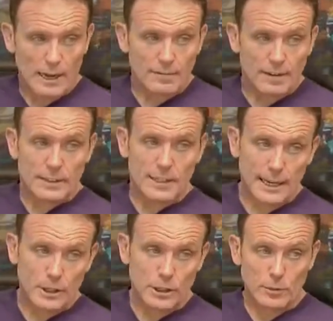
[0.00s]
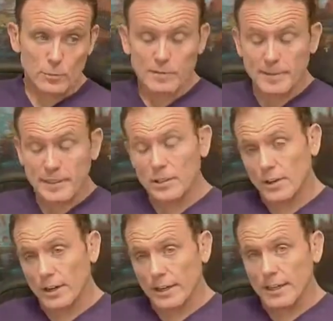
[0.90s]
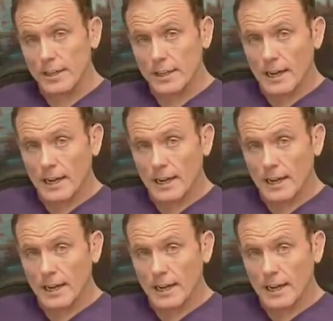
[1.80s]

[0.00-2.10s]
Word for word: investigation that we've been doing,